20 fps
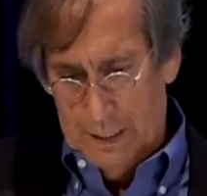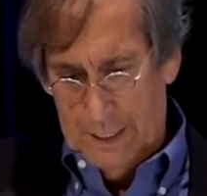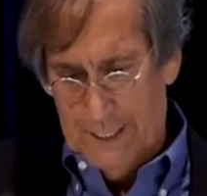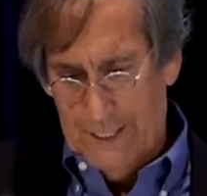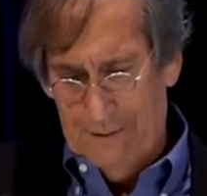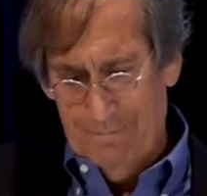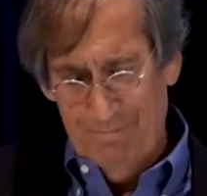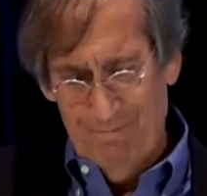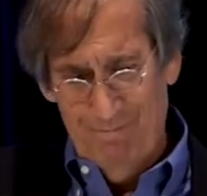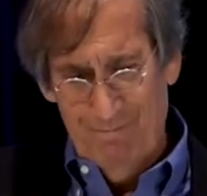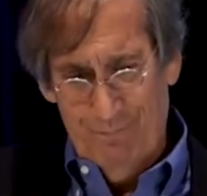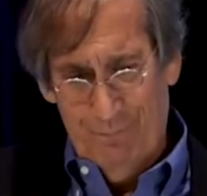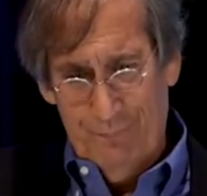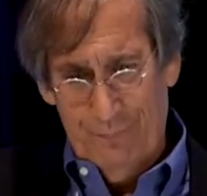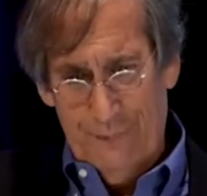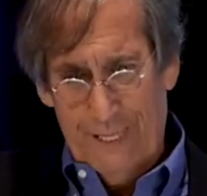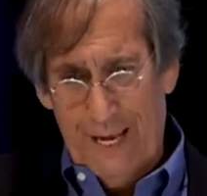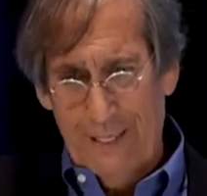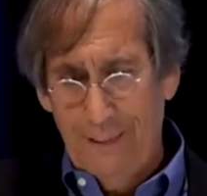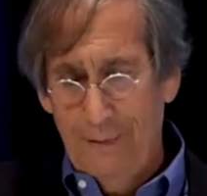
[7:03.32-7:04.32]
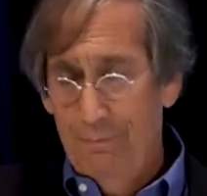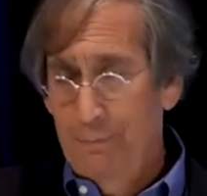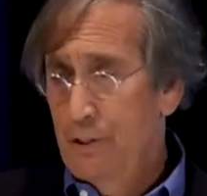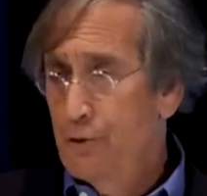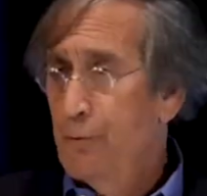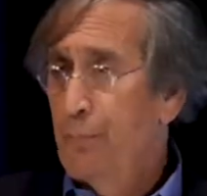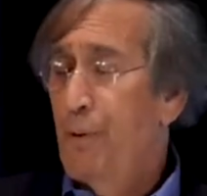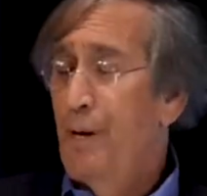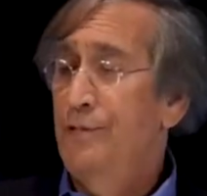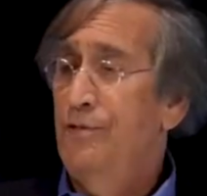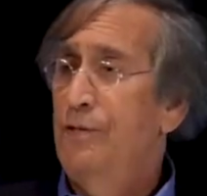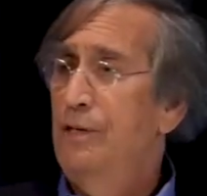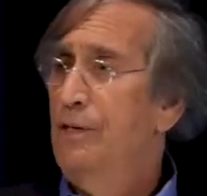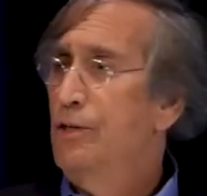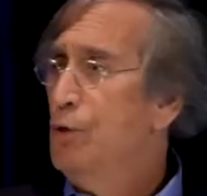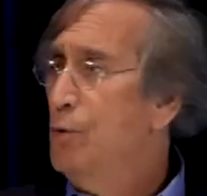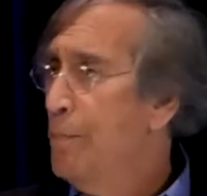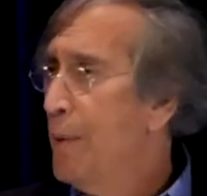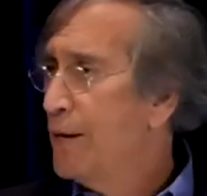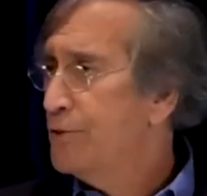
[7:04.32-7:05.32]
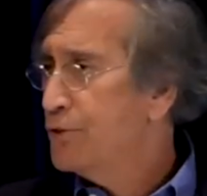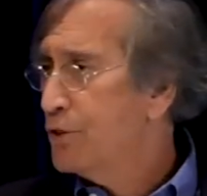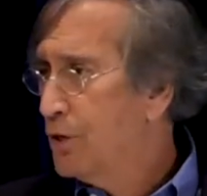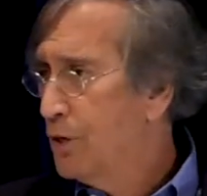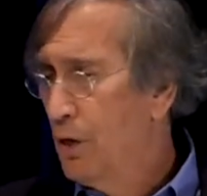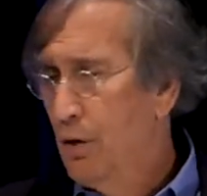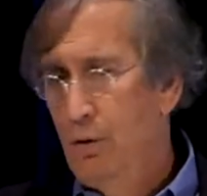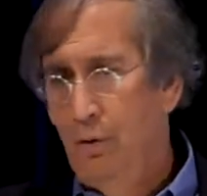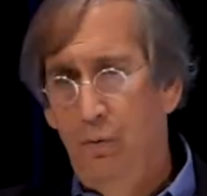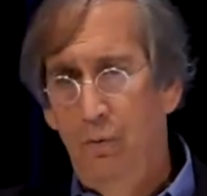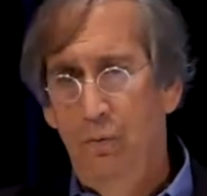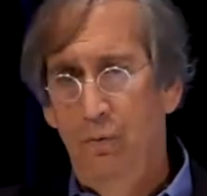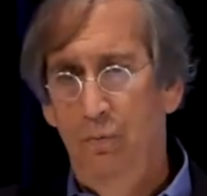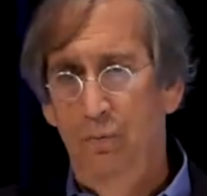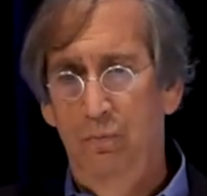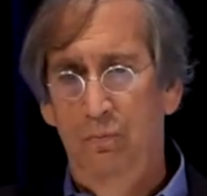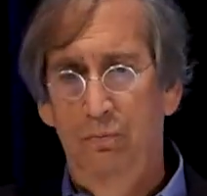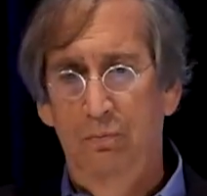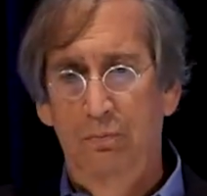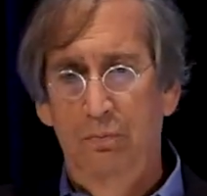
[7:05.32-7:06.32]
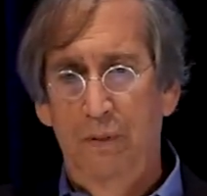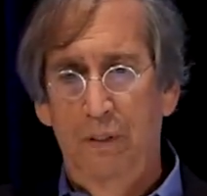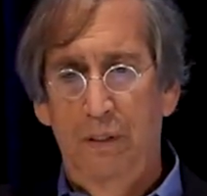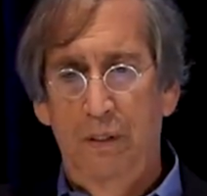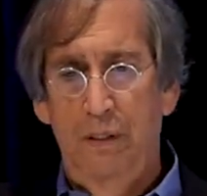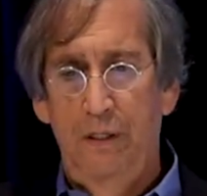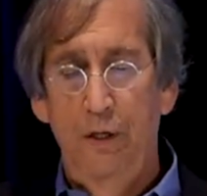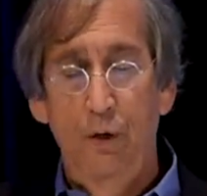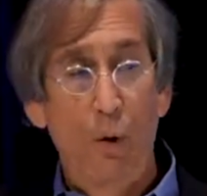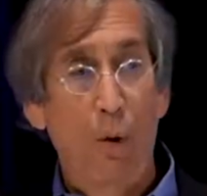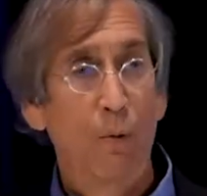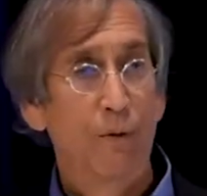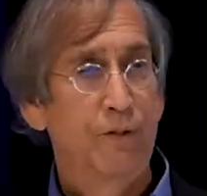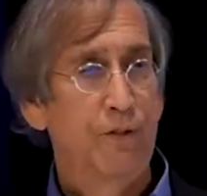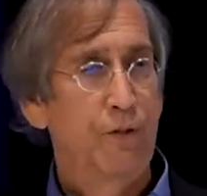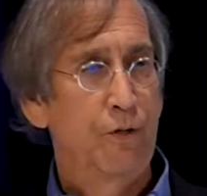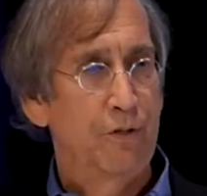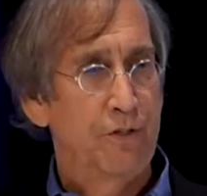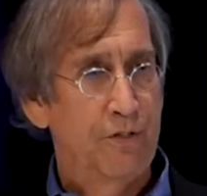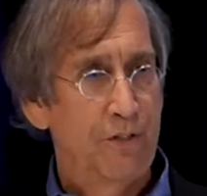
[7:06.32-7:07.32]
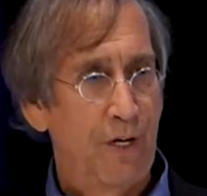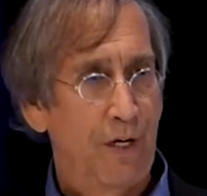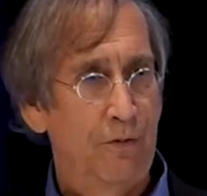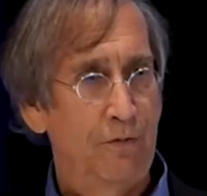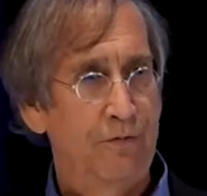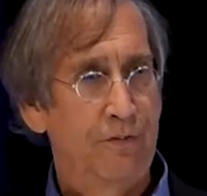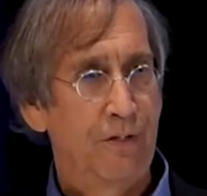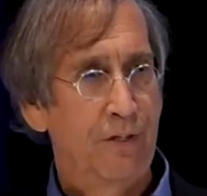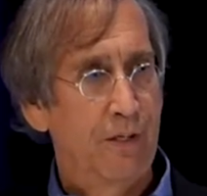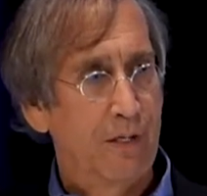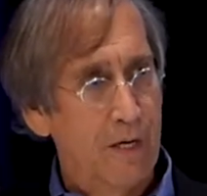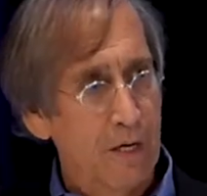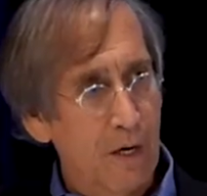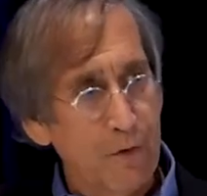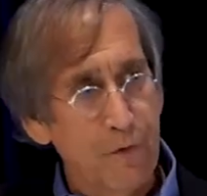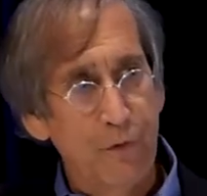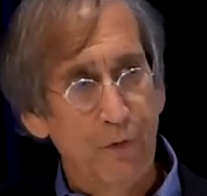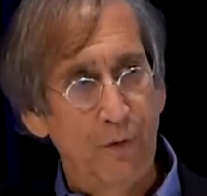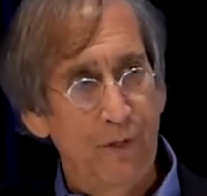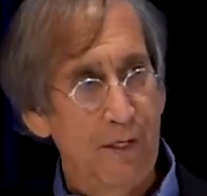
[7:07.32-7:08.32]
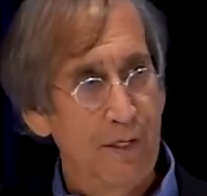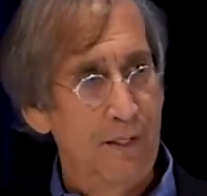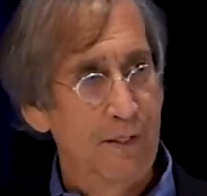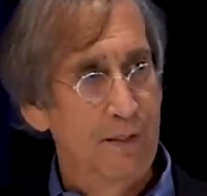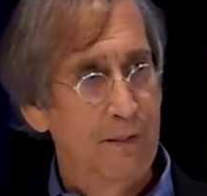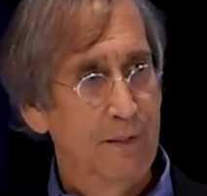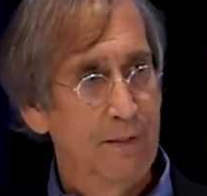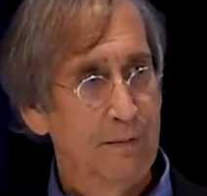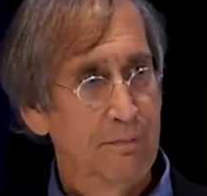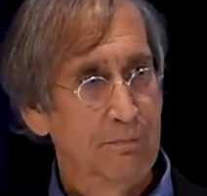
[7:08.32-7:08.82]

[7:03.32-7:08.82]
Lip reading: That, Mr. President, you must go. You owe it to yourself, to the country.